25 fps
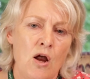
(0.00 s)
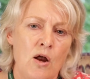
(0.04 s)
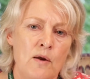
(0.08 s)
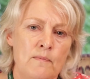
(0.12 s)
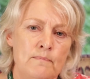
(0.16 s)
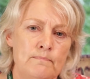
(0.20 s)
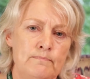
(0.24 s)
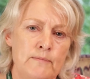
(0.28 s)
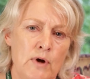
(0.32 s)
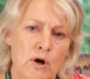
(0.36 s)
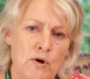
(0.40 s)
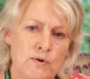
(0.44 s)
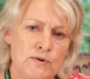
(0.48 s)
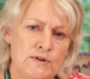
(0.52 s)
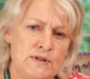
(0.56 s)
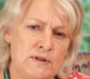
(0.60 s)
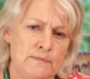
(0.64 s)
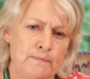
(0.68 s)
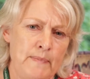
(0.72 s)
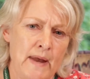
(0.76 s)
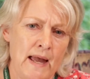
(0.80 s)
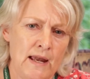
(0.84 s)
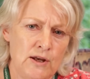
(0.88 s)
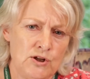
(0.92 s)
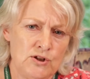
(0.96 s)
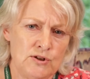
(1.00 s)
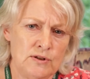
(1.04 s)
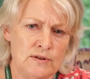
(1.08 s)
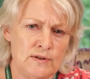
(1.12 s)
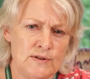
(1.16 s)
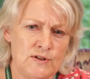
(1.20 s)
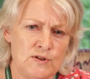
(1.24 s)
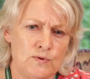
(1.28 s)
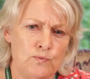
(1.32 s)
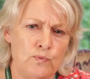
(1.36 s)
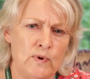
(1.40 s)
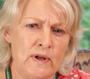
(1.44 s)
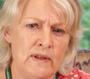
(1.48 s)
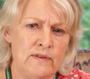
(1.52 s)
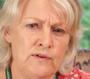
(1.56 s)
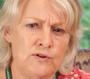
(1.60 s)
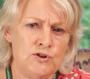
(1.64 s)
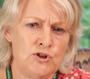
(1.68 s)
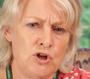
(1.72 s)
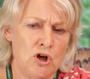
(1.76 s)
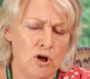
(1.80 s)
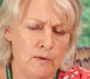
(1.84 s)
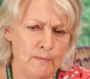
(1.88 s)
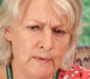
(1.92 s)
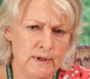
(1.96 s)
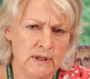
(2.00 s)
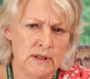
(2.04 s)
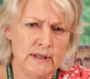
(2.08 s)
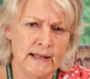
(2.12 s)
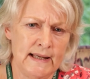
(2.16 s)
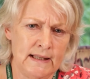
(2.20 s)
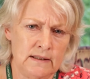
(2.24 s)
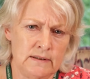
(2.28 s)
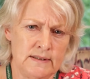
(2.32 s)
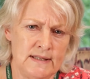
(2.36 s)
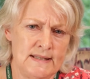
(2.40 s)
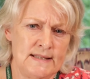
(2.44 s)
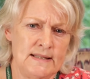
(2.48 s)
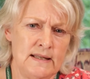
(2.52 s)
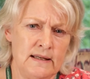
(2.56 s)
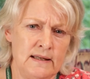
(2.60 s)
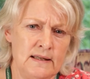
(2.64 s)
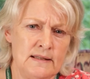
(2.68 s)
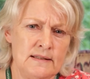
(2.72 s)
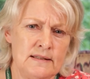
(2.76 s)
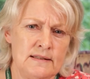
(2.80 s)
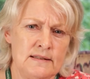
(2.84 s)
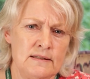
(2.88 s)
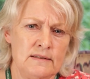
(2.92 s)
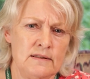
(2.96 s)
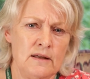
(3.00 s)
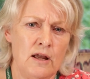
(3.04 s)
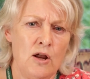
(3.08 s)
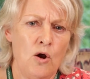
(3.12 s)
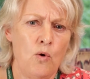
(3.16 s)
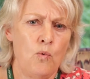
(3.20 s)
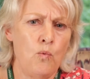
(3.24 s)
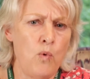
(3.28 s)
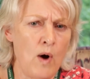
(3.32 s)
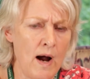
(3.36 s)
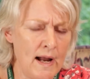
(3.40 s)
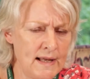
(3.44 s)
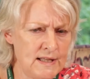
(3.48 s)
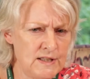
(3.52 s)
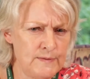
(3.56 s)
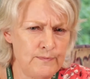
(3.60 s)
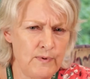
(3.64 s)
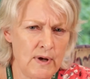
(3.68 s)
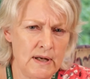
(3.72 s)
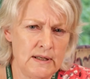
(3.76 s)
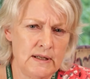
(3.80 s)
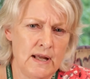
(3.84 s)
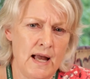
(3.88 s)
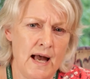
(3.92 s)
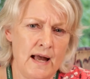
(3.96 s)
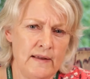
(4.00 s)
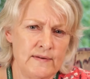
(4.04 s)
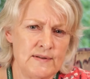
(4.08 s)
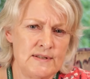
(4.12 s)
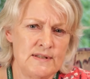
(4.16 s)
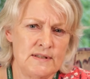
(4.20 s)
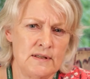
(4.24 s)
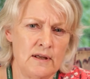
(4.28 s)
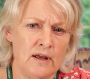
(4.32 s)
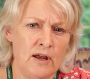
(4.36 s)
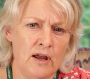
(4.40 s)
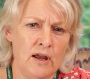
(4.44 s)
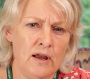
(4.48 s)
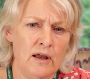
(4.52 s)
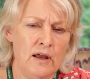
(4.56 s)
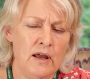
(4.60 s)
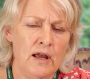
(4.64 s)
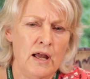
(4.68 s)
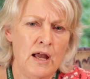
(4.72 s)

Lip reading: Most patients with terminal illnesses, widespread cancer,